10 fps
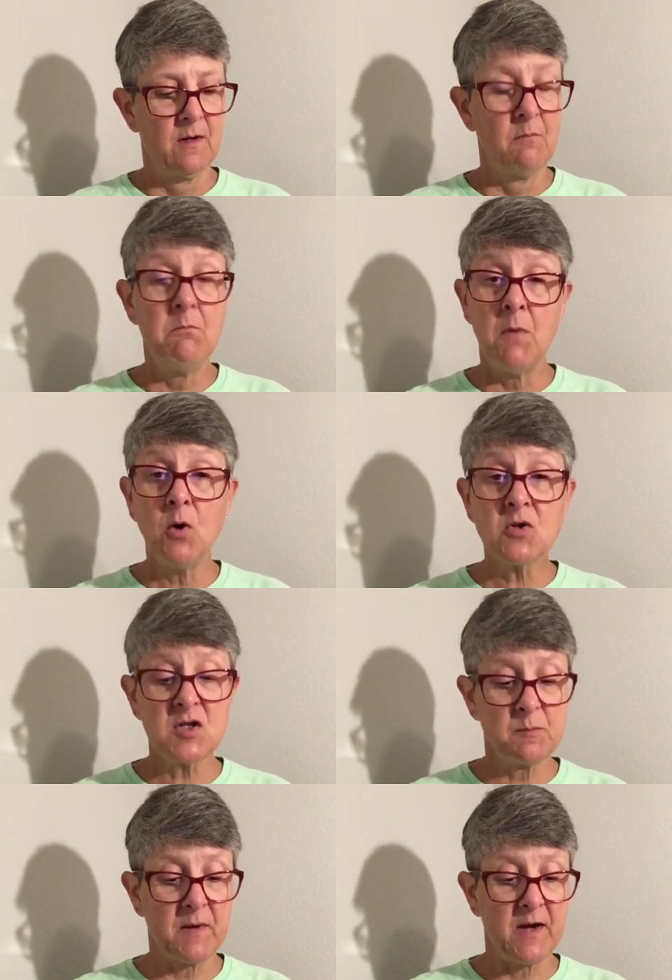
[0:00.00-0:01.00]
Most
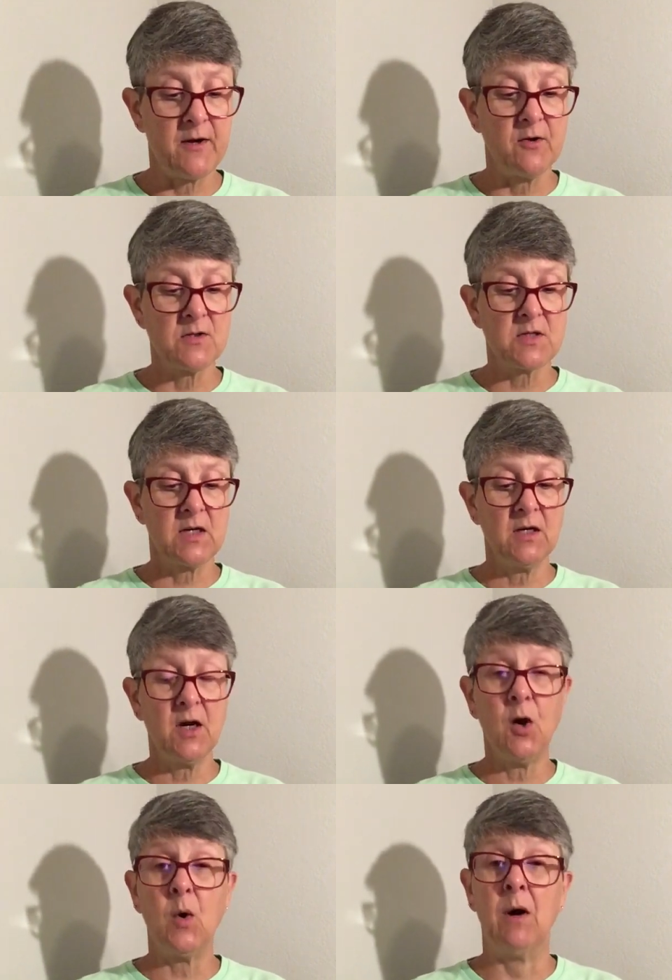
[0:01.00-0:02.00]
spiders can
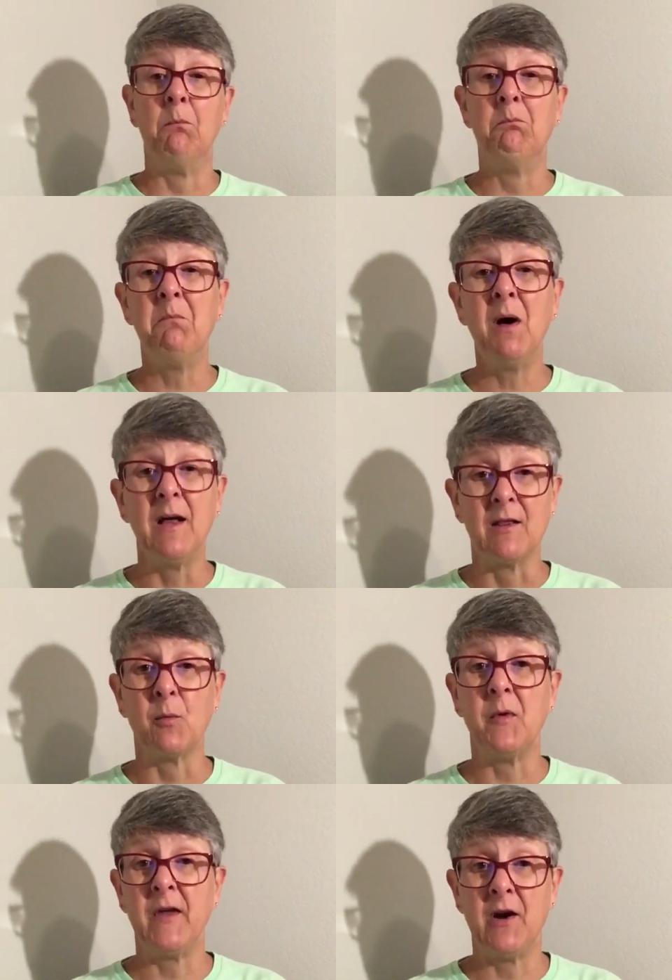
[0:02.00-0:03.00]
go a month
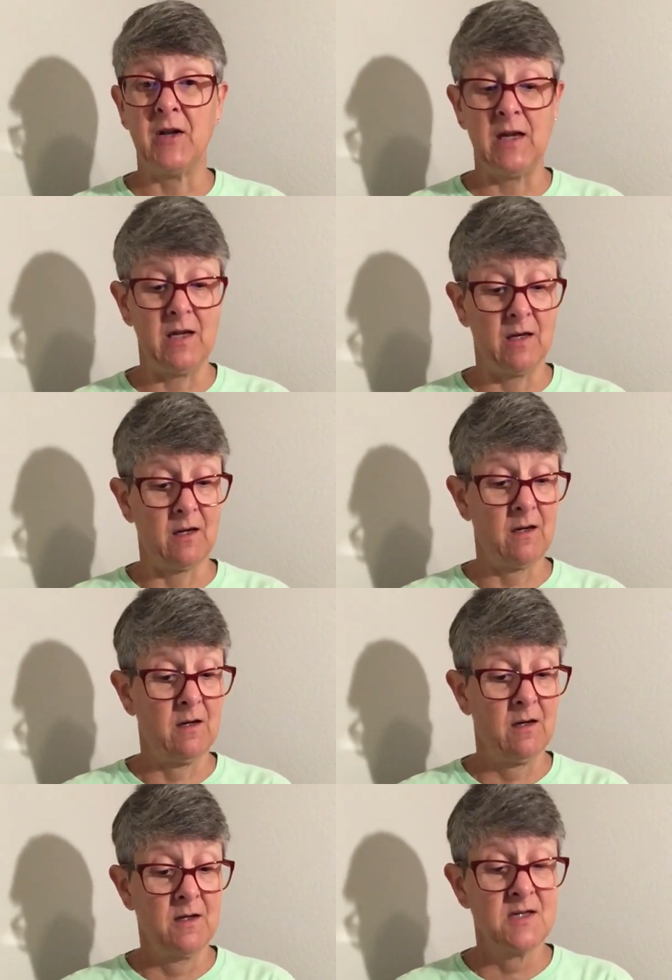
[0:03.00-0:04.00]
without eating.
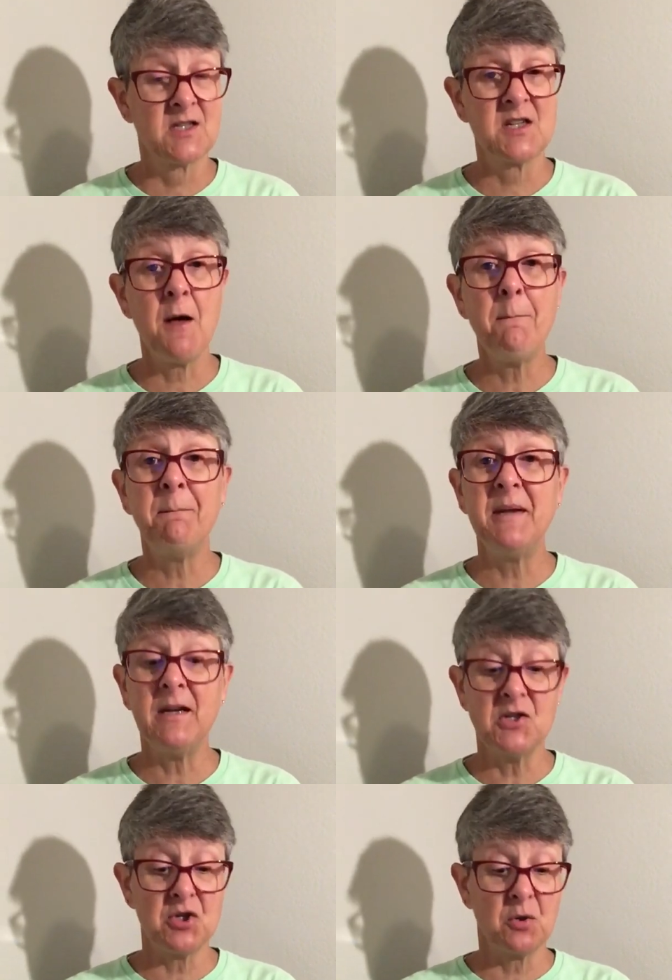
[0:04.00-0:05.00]
Some
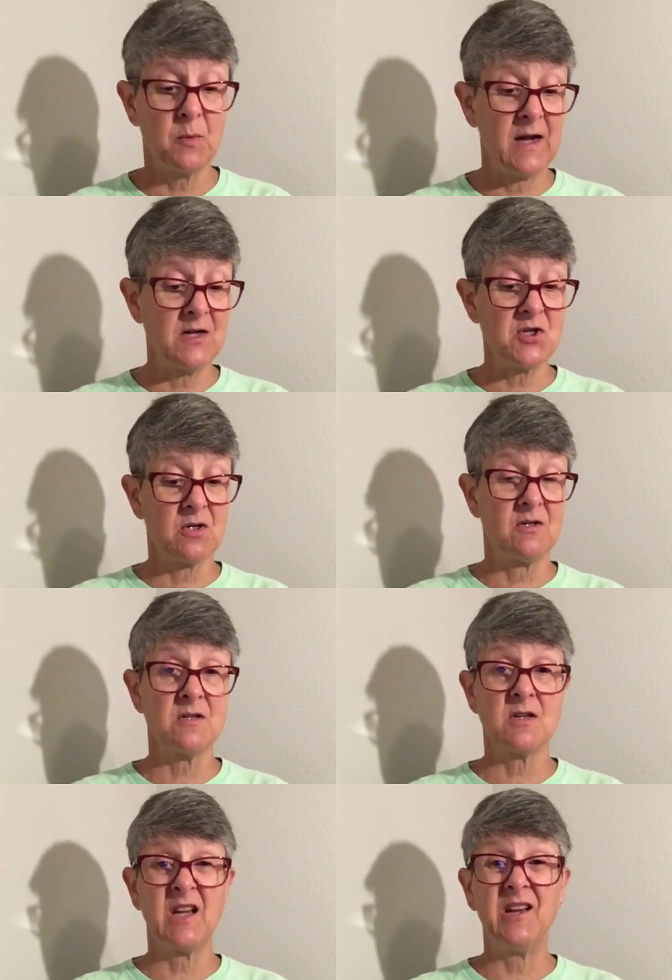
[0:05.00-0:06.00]
big
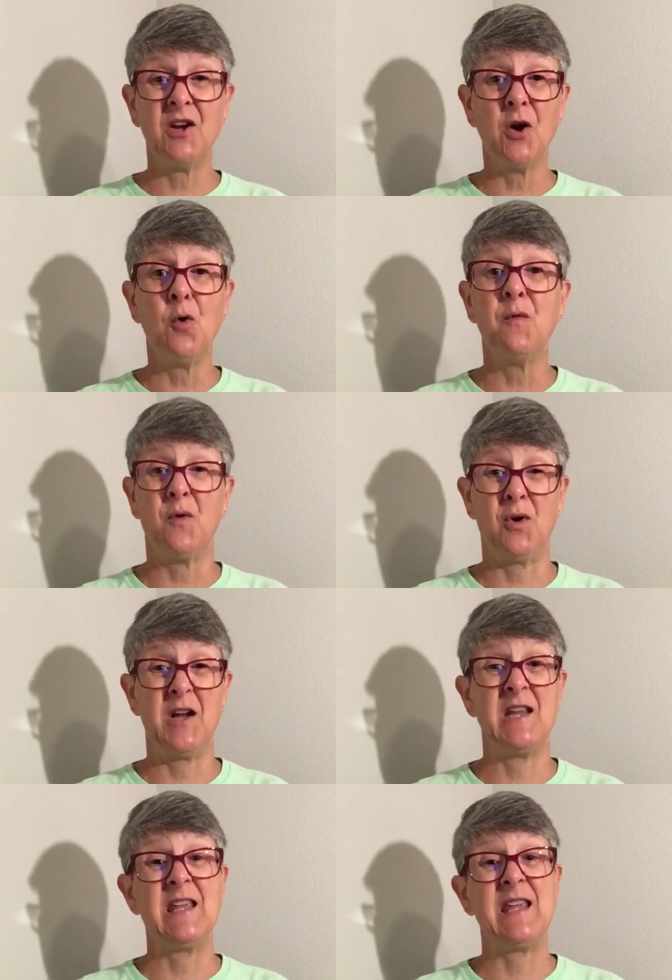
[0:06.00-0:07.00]
tarantulas can go for
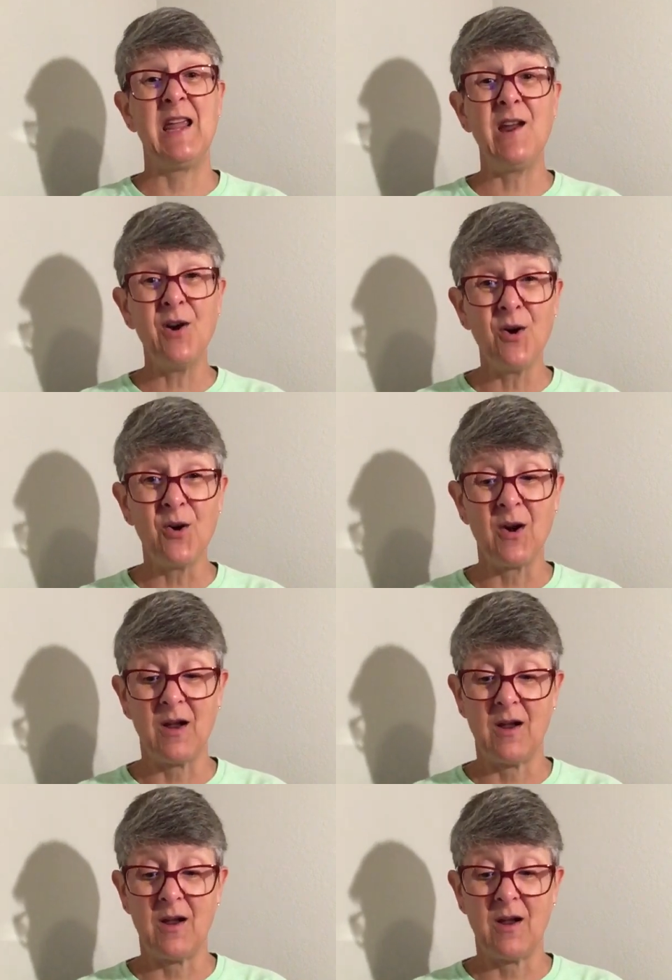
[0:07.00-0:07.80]
a year.